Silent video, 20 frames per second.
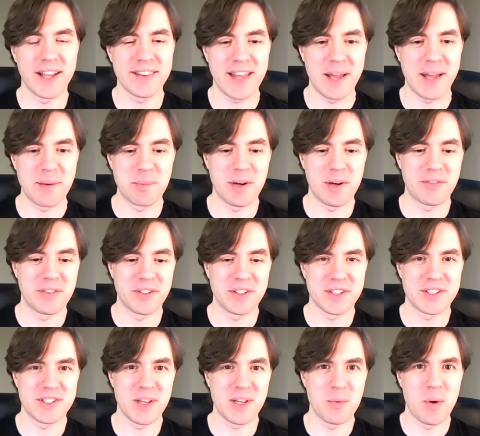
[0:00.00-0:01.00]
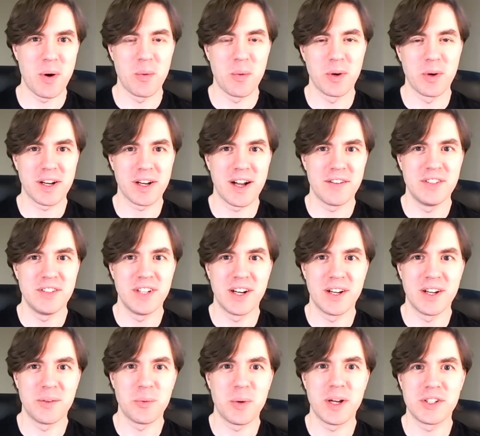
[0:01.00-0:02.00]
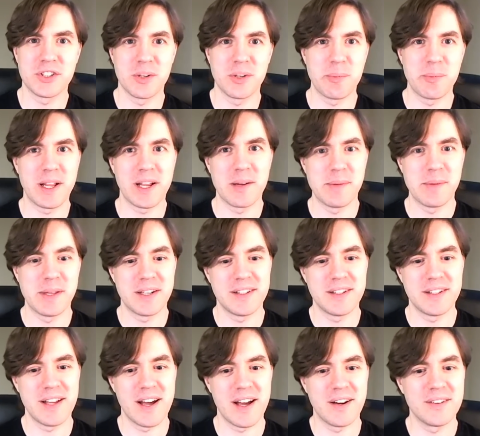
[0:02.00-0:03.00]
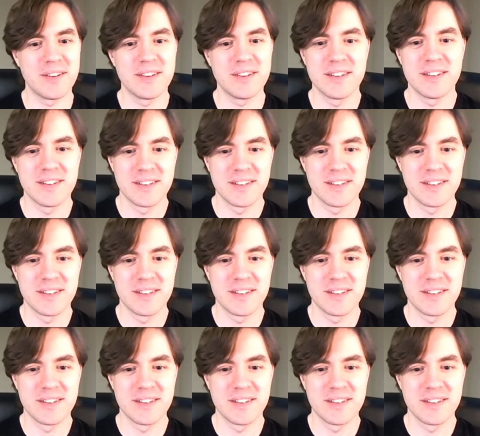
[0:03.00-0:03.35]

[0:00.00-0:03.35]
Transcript: at that buffer to see what work I've done, what should be committed now.